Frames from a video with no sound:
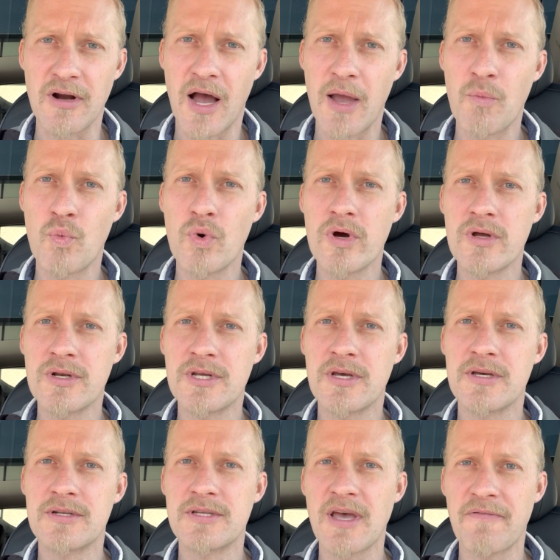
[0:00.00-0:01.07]
I would
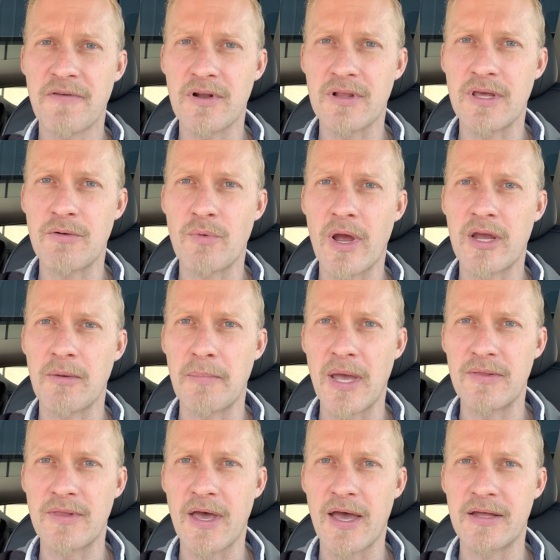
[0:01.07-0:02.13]
definitely
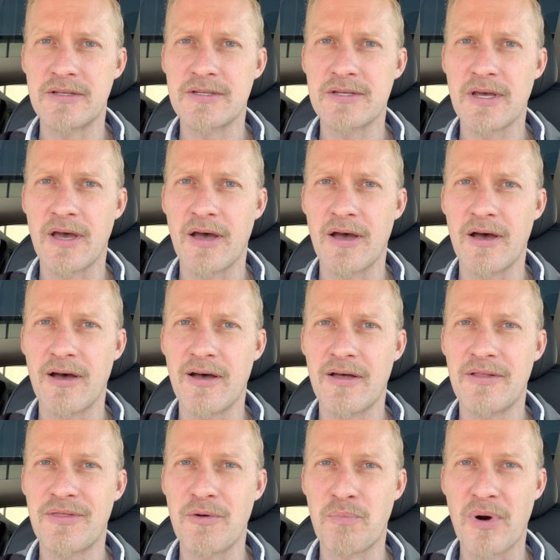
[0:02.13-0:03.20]
recommend that.
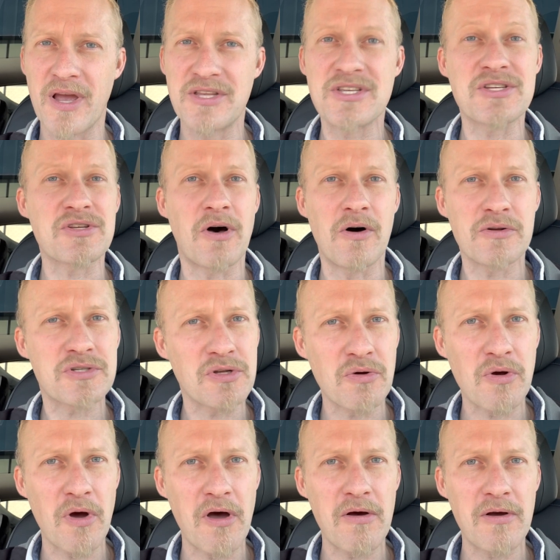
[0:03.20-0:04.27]
The price has also
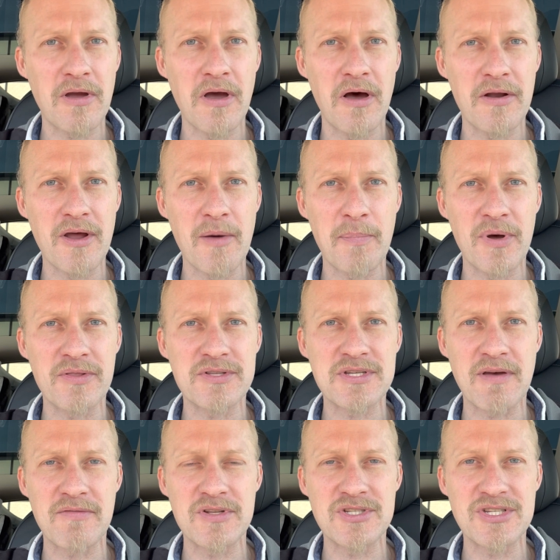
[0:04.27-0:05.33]
gone up on
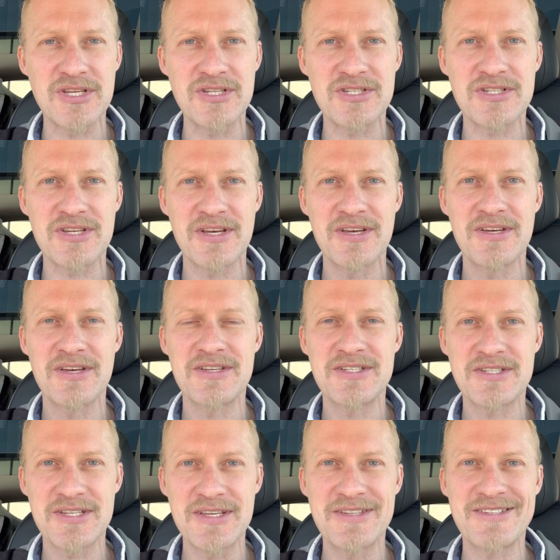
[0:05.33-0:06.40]
7 seats
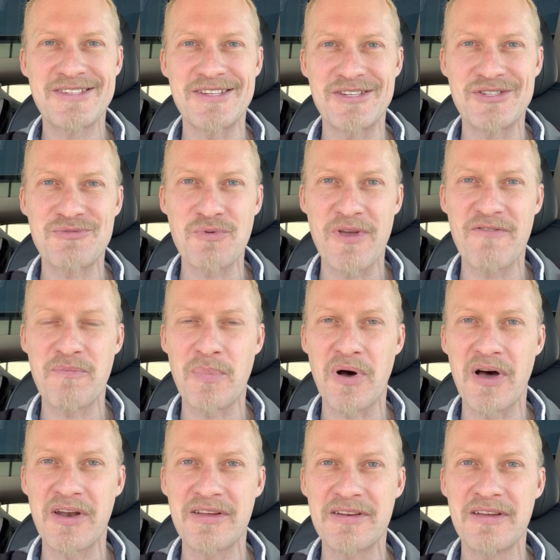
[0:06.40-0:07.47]
since we've
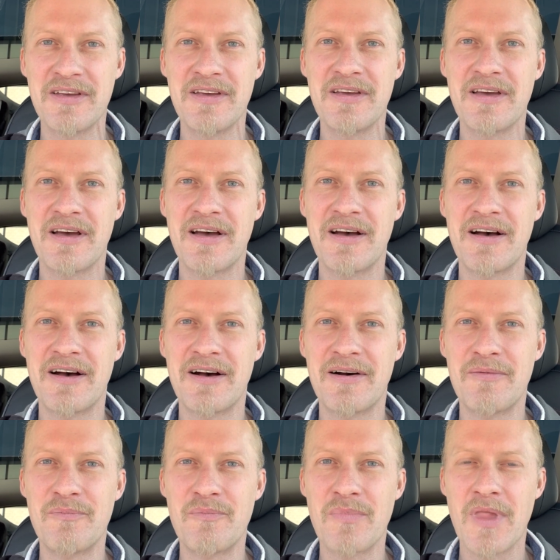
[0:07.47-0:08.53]
bought it.
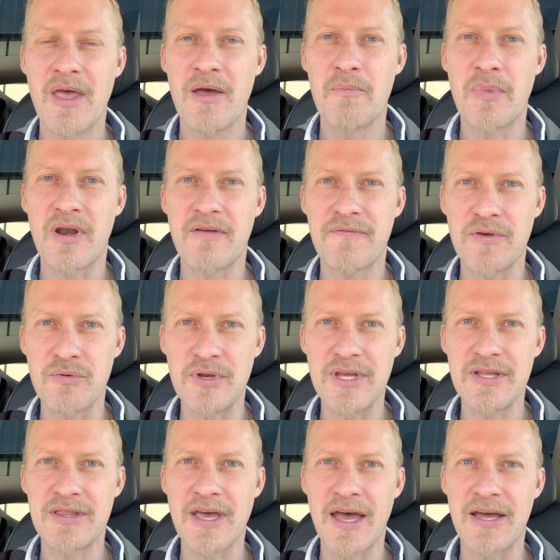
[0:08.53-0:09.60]
But if you
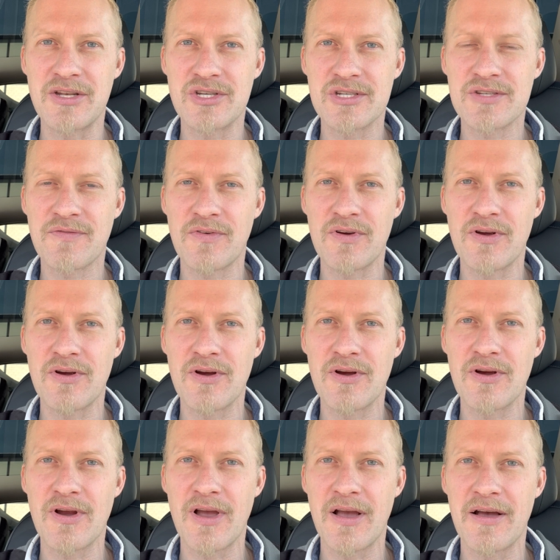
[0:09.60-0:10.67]
need that just
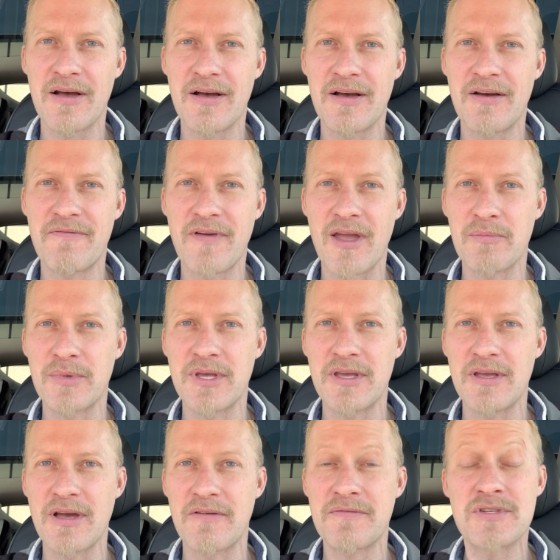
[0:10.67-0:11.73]
for a
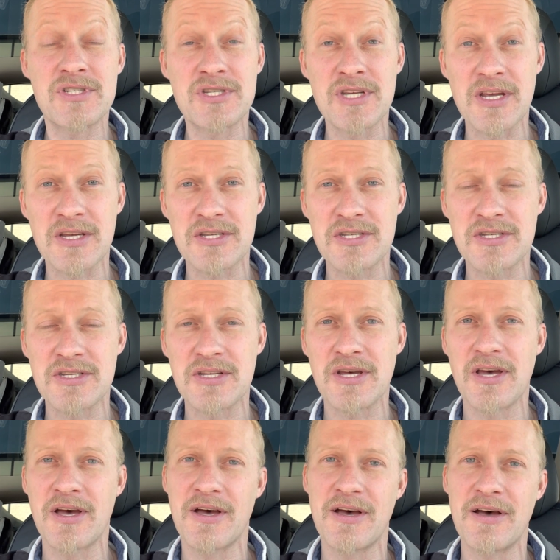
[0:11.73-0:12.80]
family of 6,
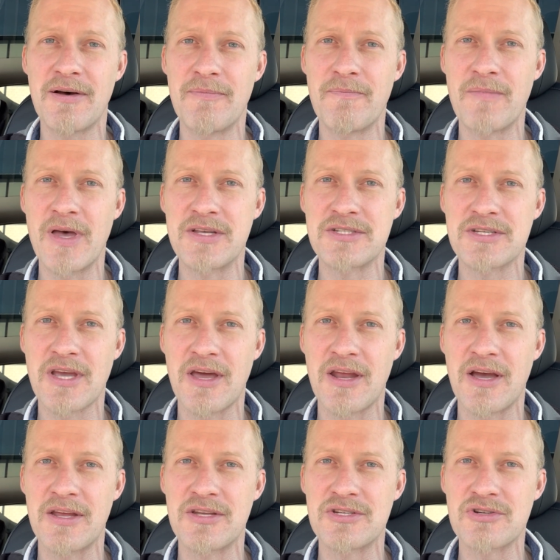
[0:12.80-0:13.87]
as kind of
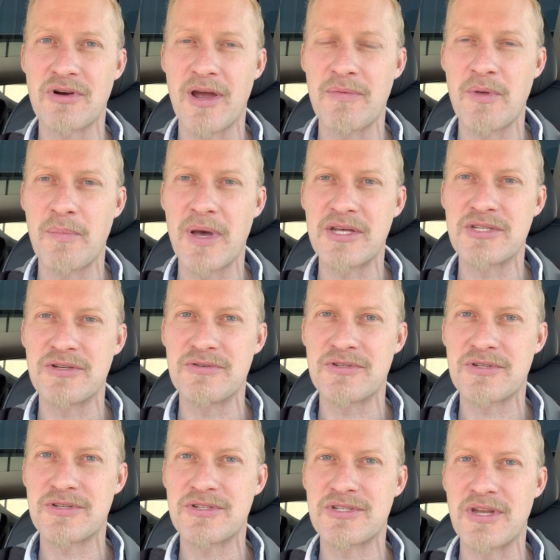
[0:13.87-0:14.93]
I described the best use
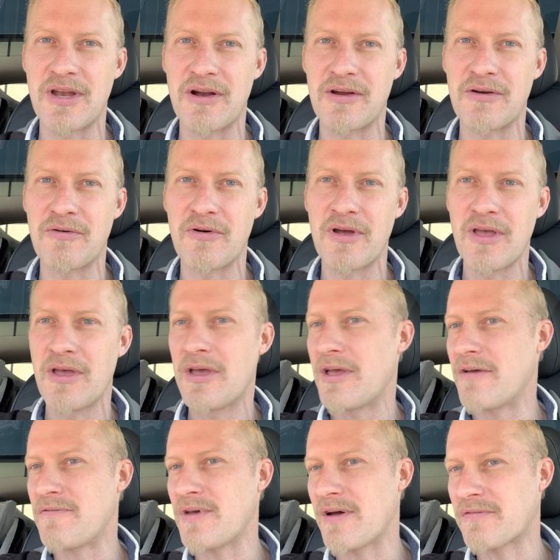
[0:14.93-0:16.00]
scenario,
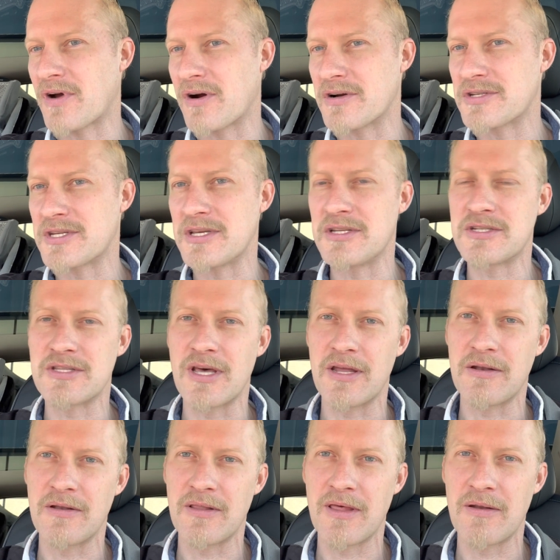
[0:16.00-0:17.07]
if you have car seats,
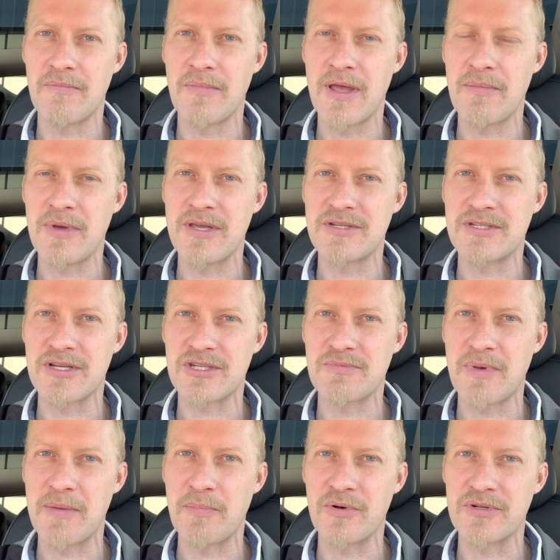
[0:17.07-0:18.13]
then maybe 6
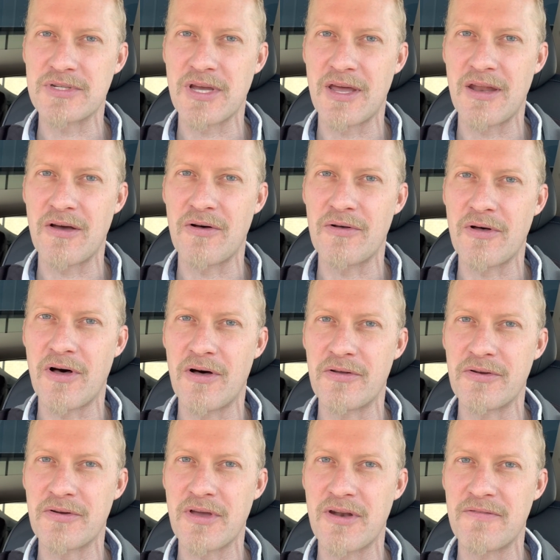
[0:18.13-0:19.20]
people is kind of all
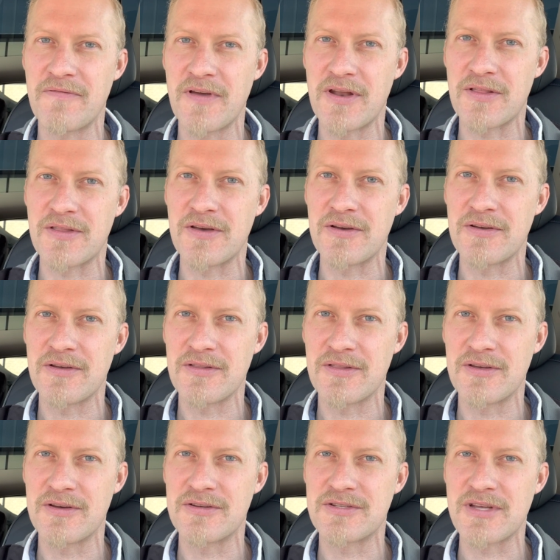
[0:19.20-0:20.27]
you're going to fit in the
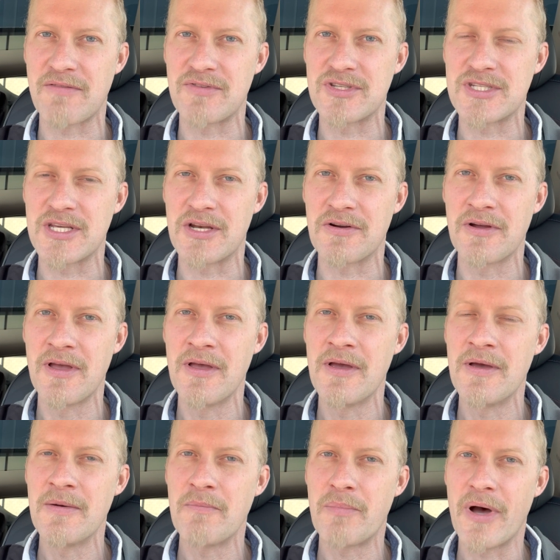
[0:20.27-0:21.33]
7-seater.
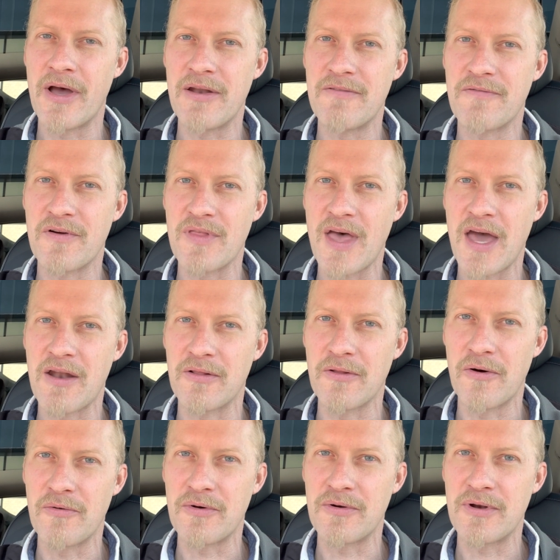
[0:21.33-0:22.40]
But for that
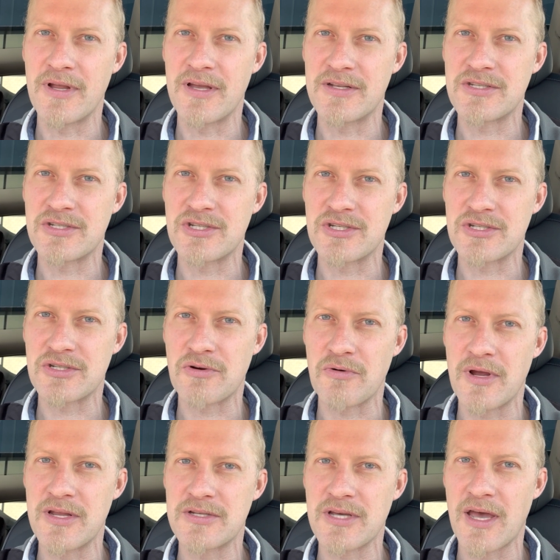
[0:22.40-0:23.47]
alone, it's just
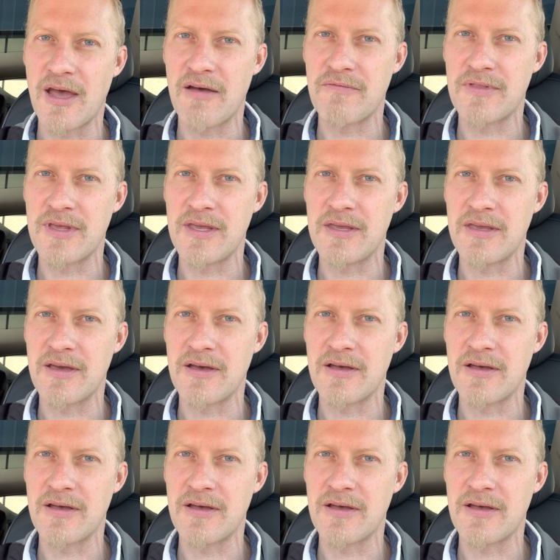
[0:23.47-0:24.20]
great to have the